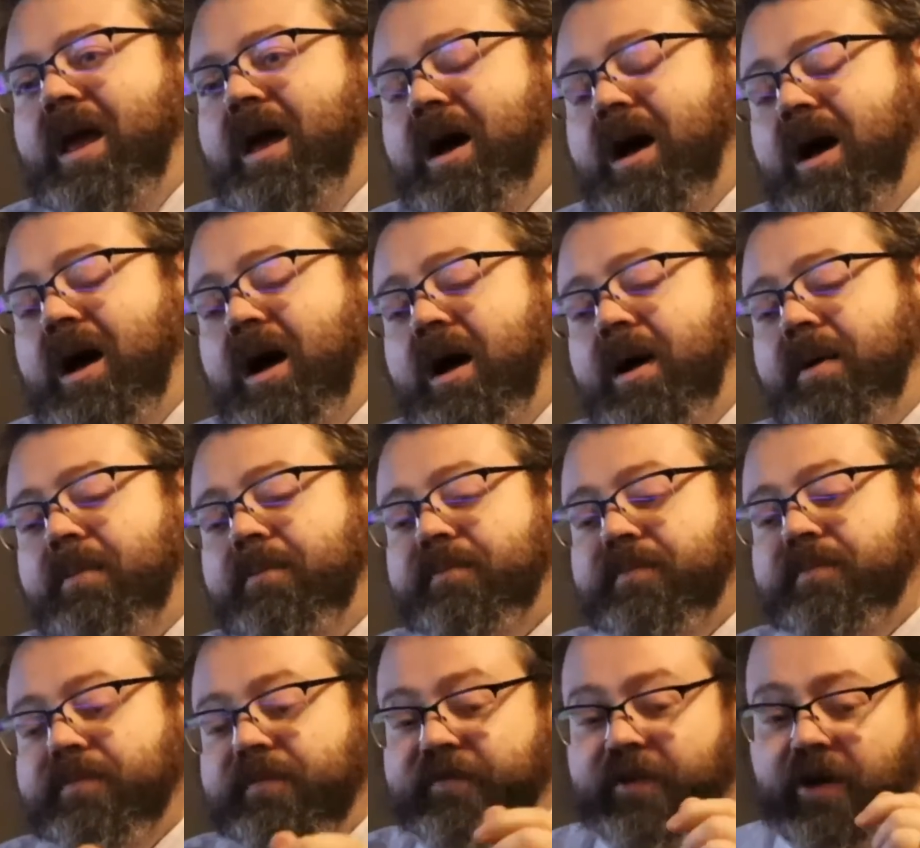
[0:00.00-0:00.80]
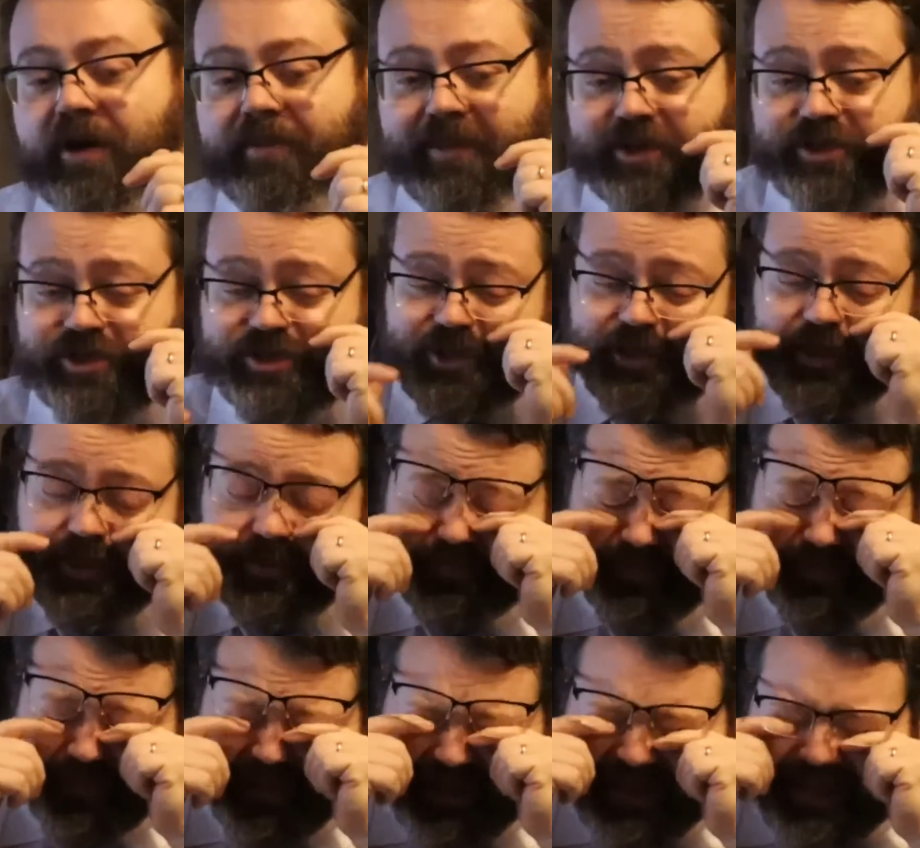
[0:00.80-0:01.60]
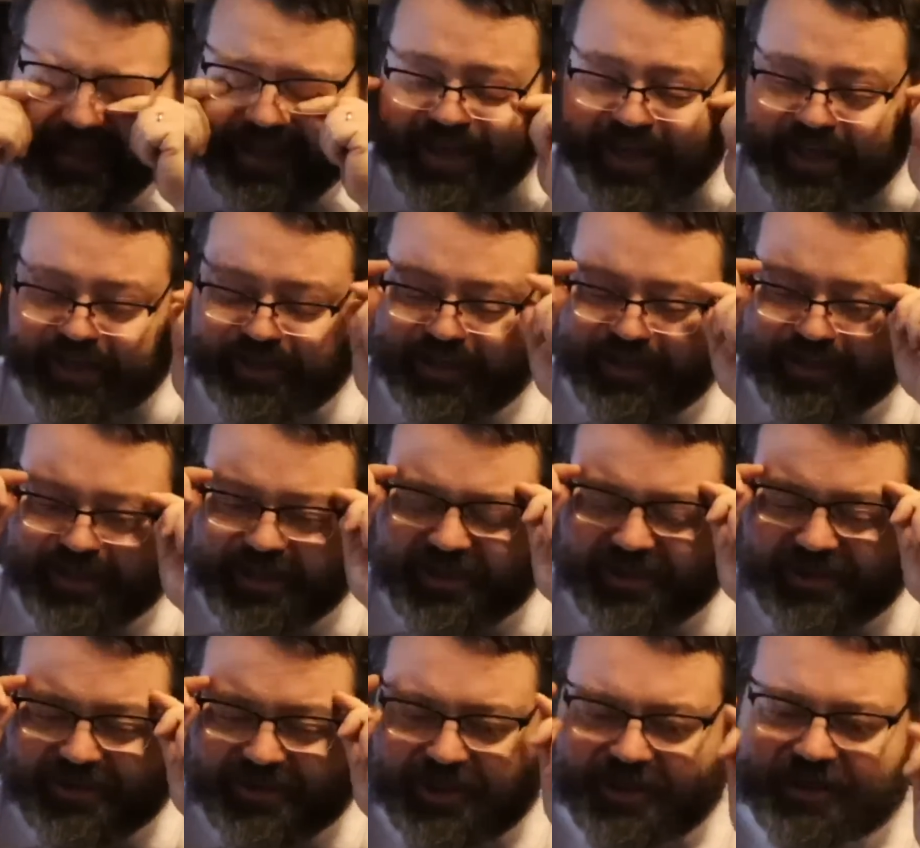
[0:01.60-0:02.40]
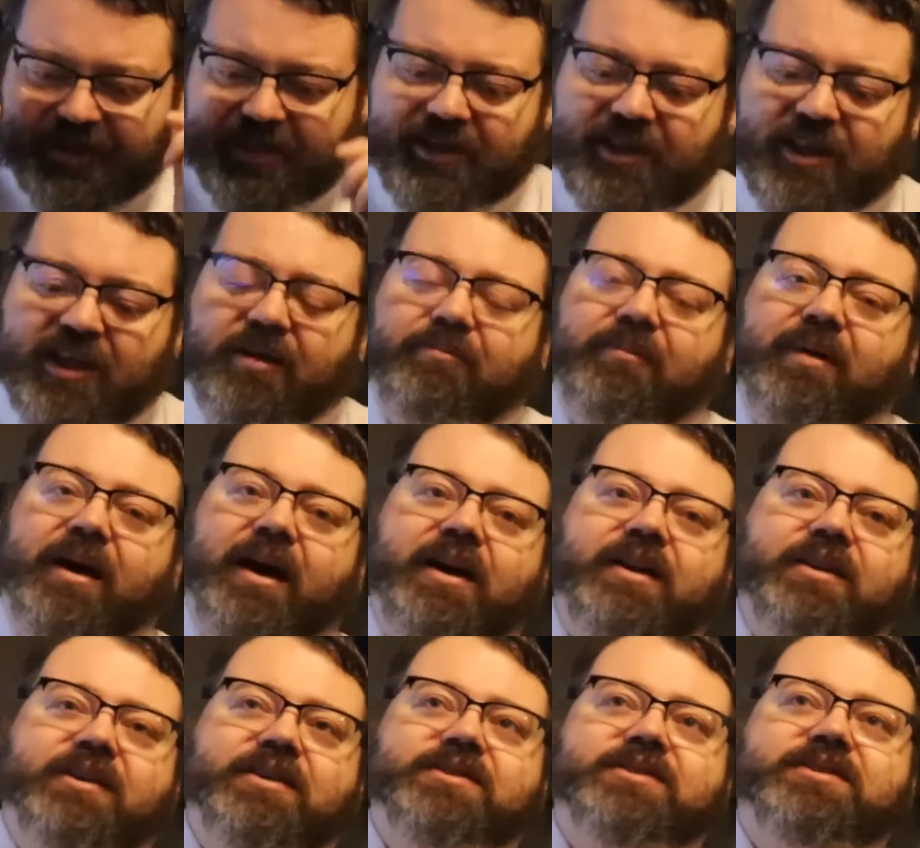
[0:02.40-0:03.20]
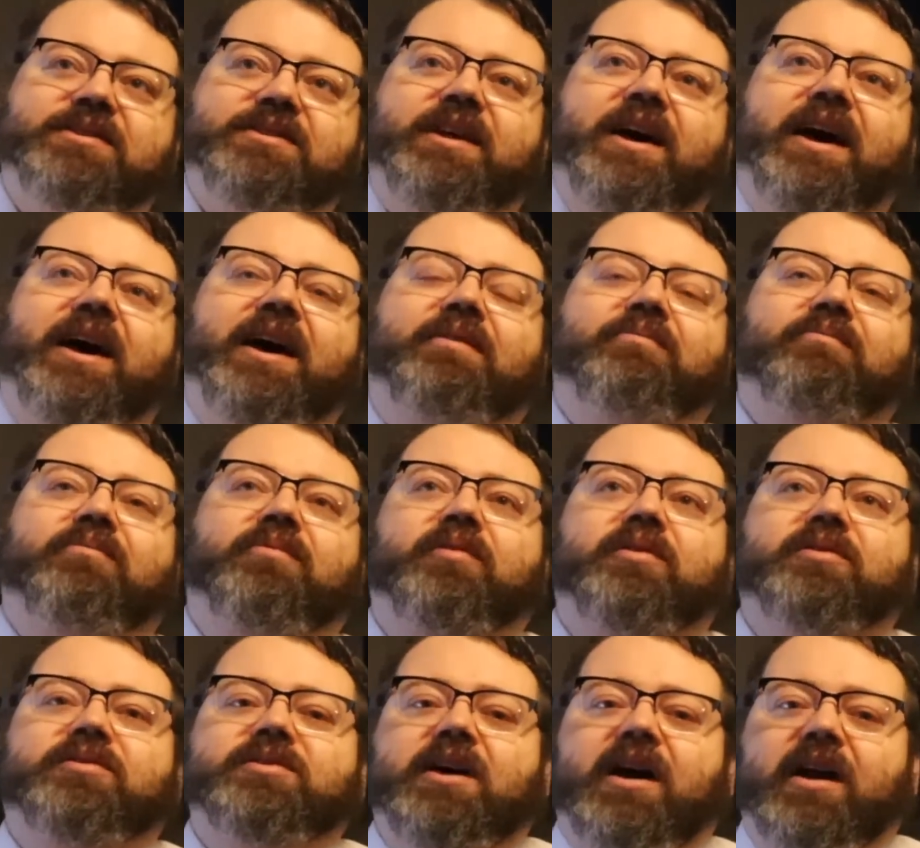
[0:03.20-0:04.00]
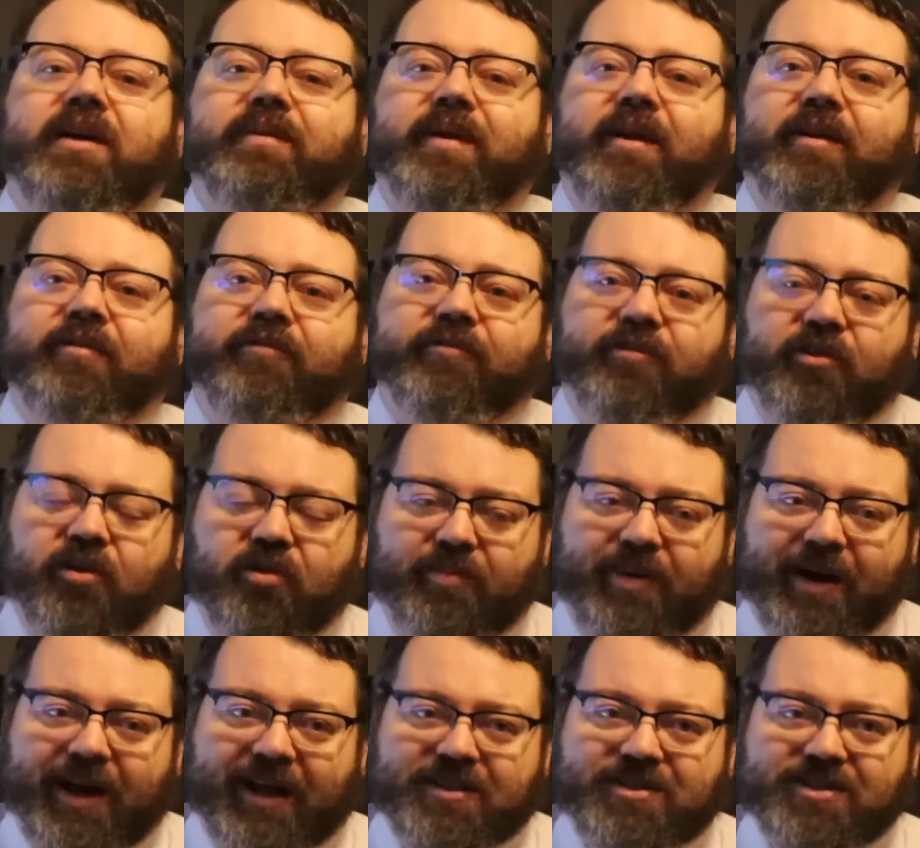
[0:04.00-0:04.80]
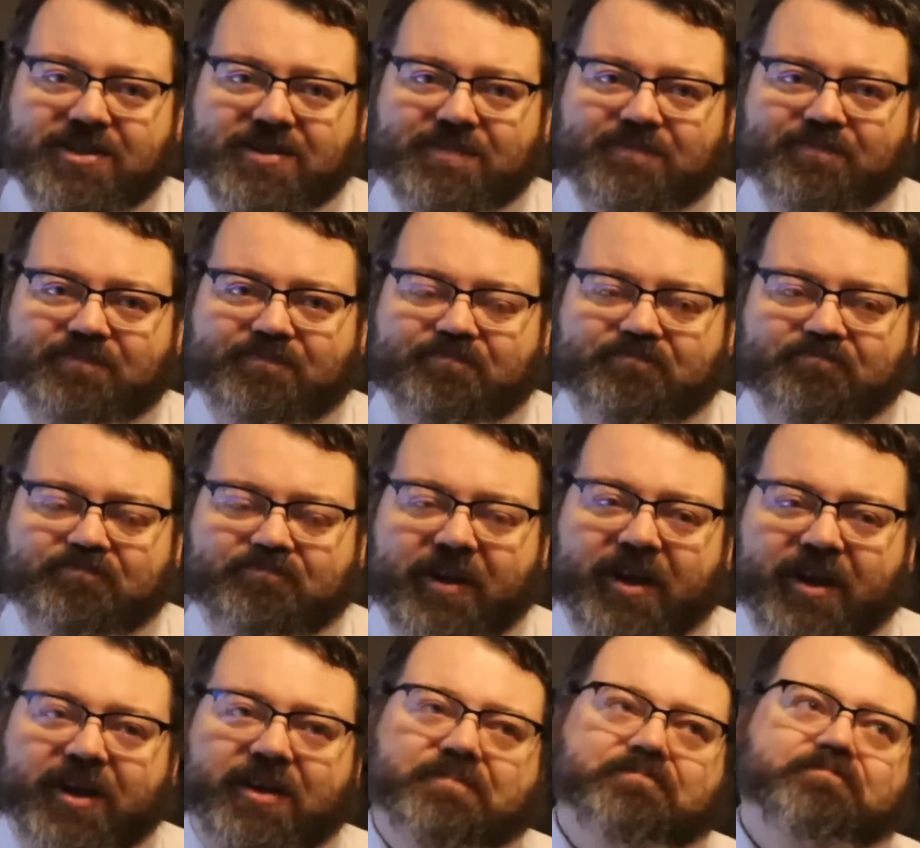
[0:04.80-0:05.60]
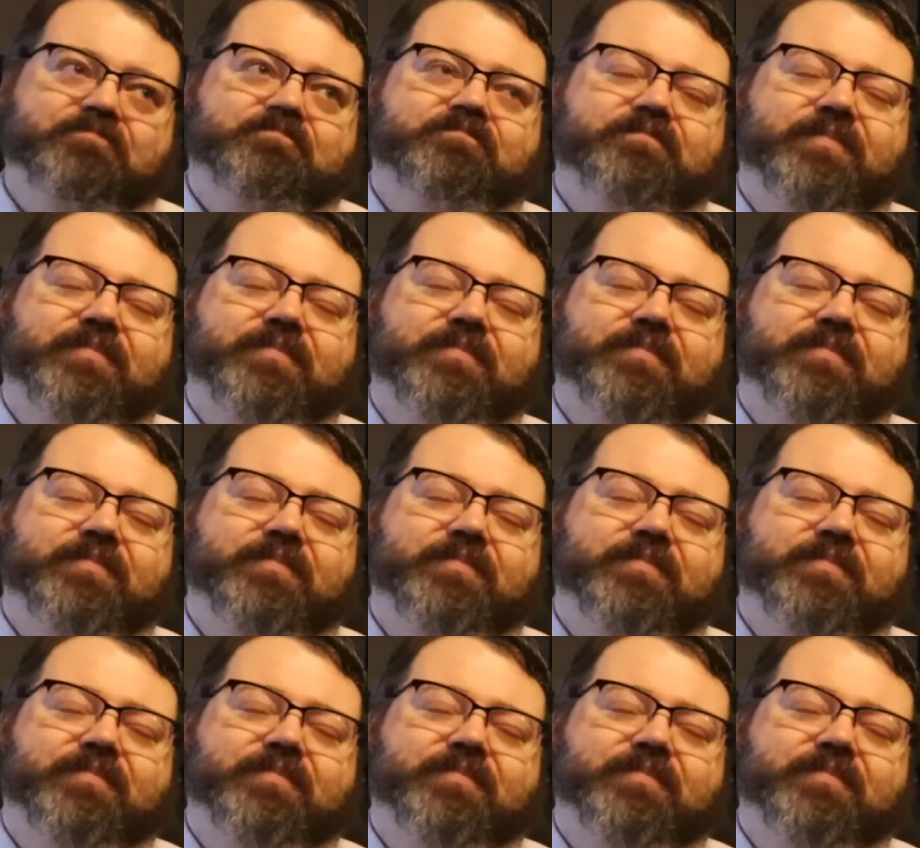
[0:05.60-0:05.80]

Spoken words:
Very much so. I think that the thing to keep in mind is that when we're talking about robots, like